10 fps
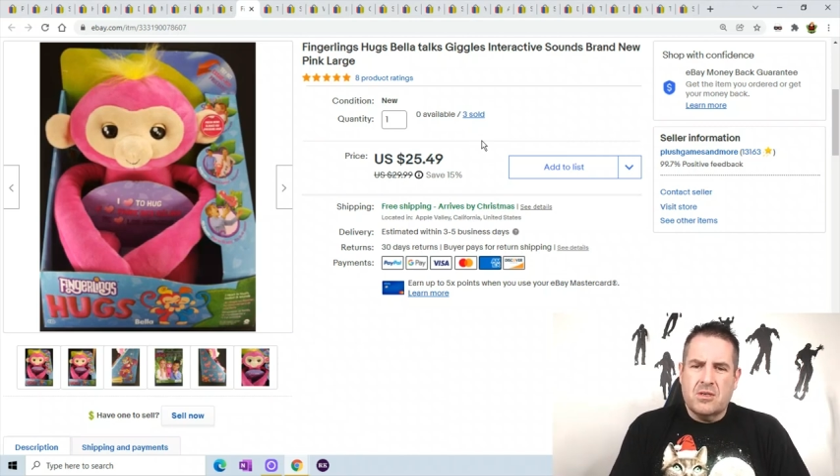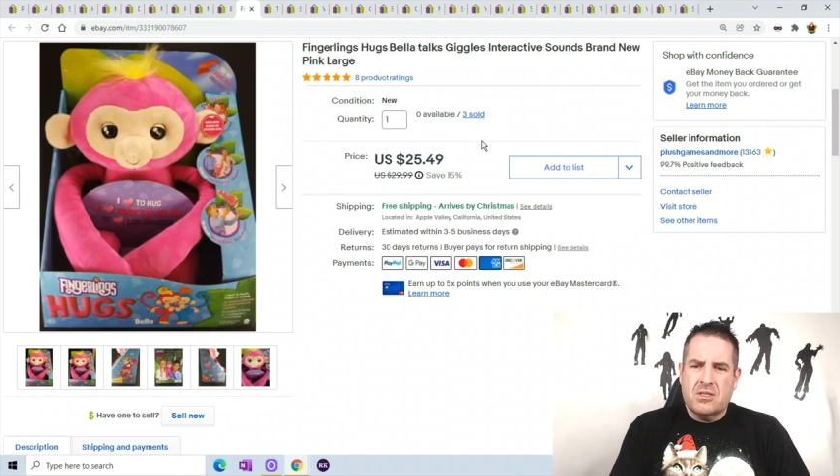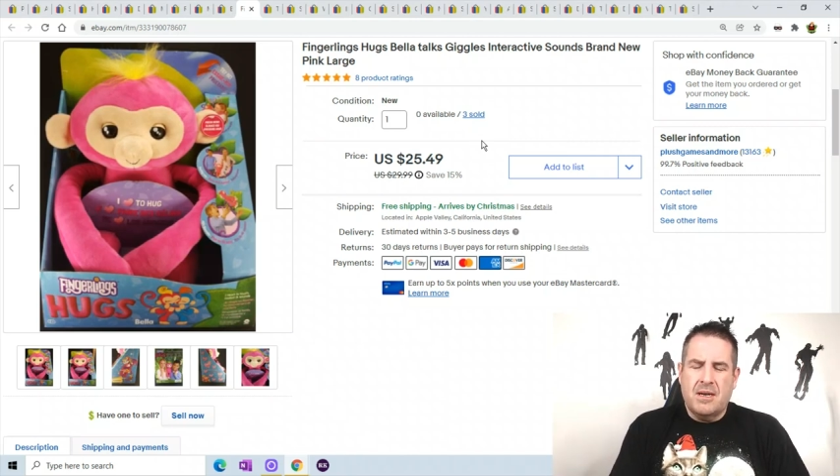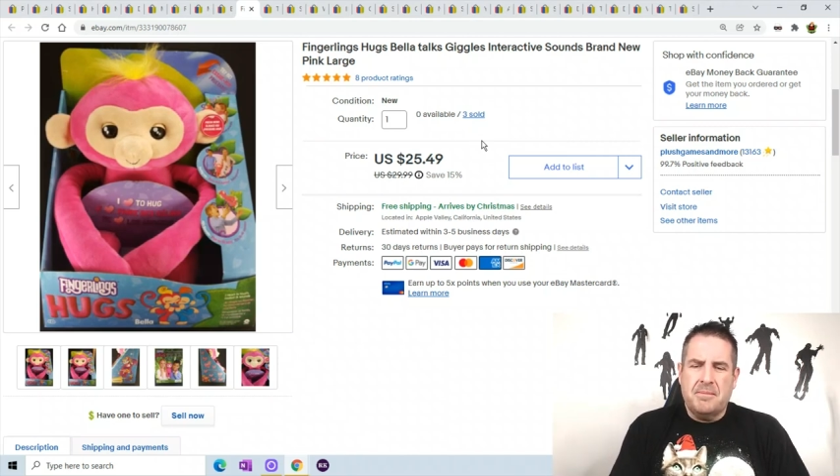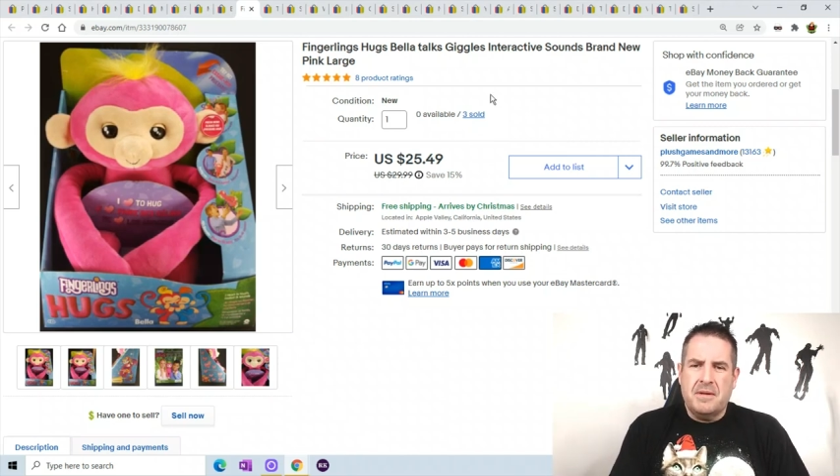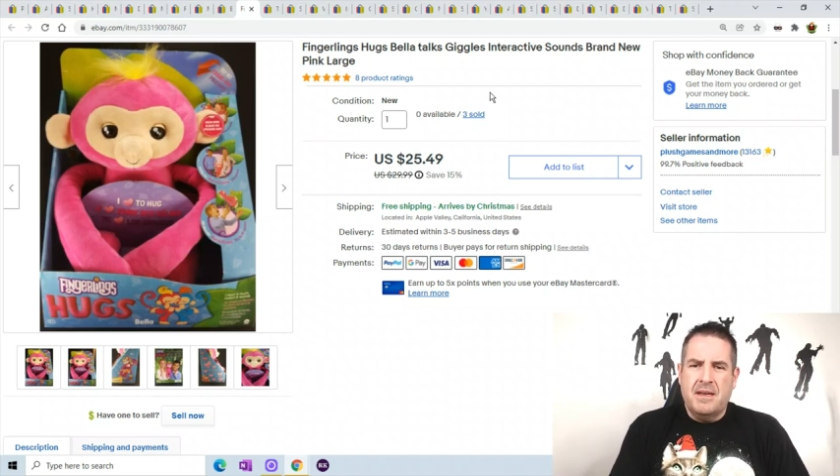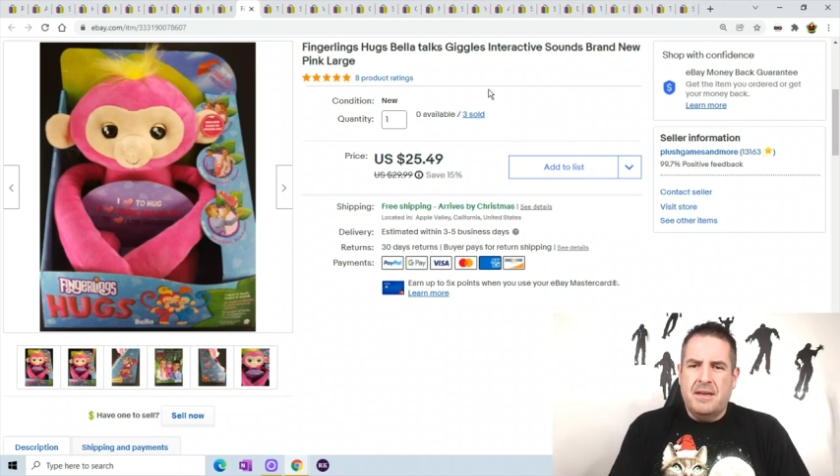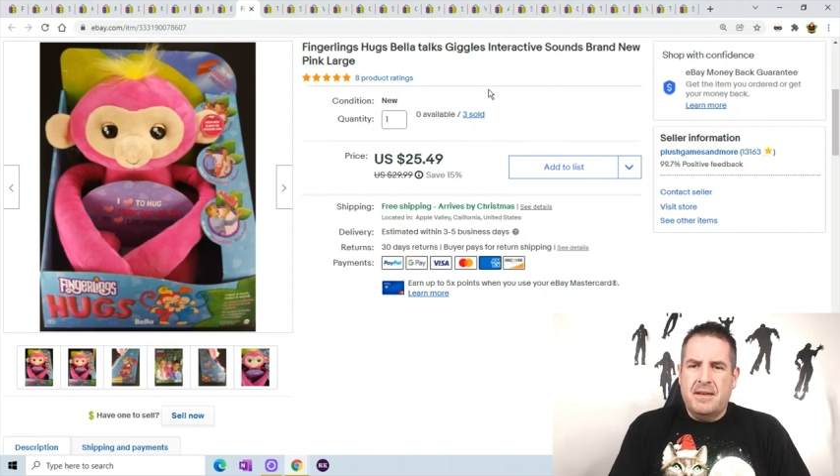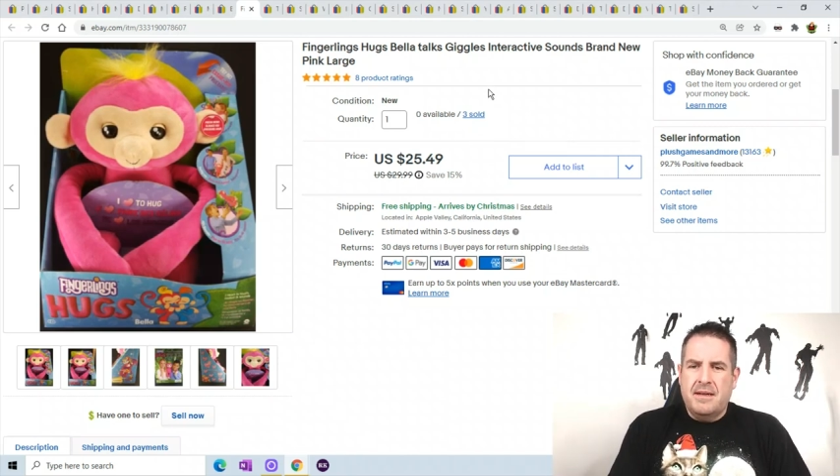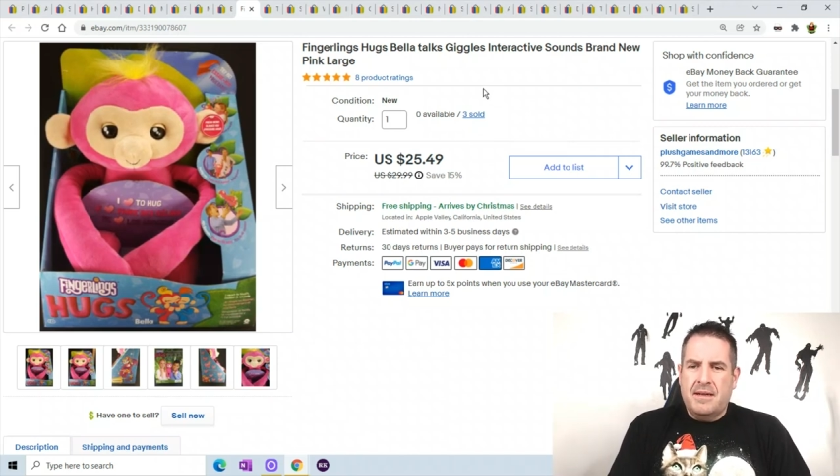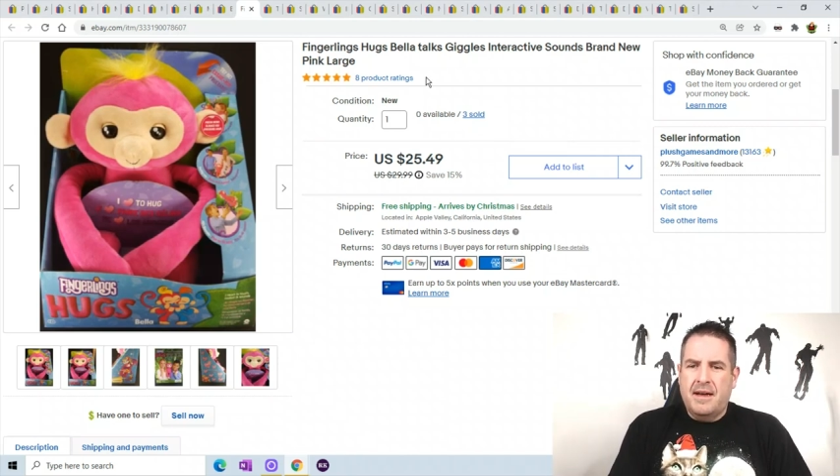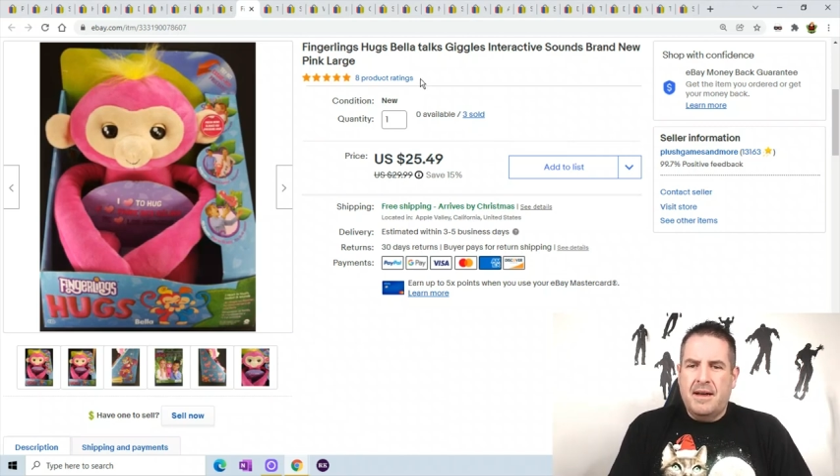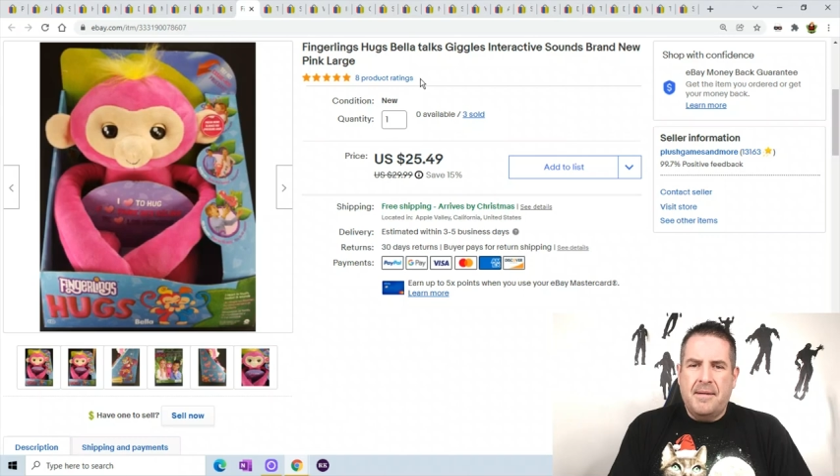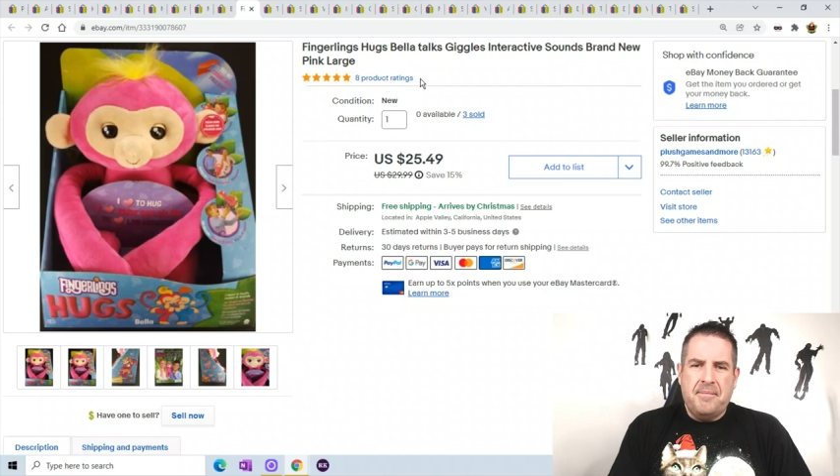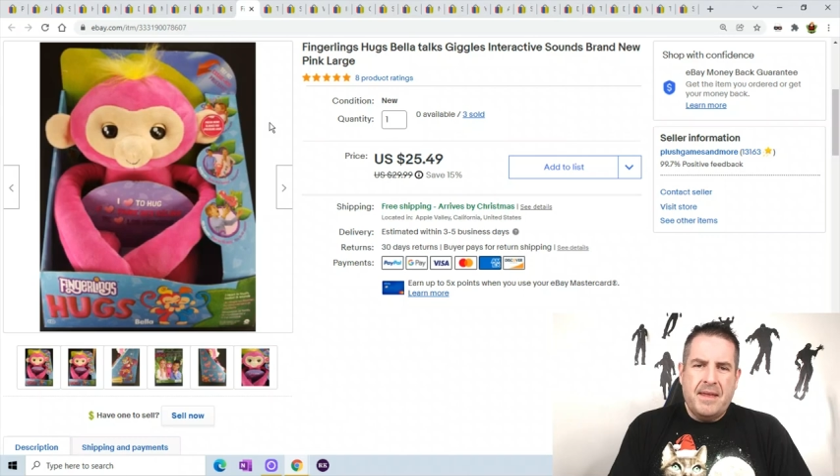shipped. Um, he